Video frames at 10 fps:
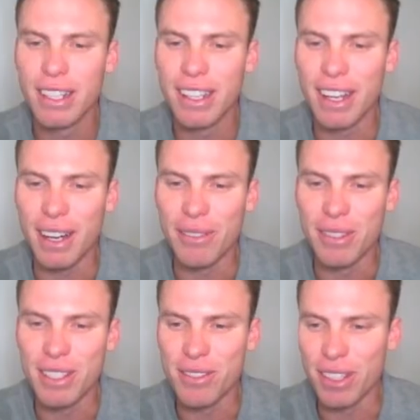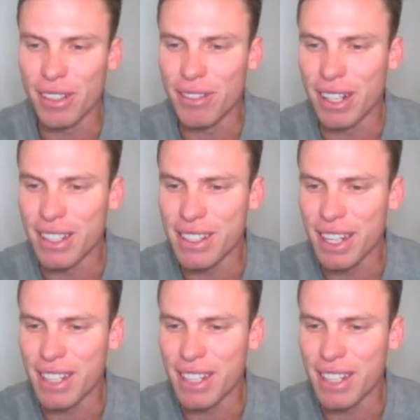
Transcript: um, which is really fun to see.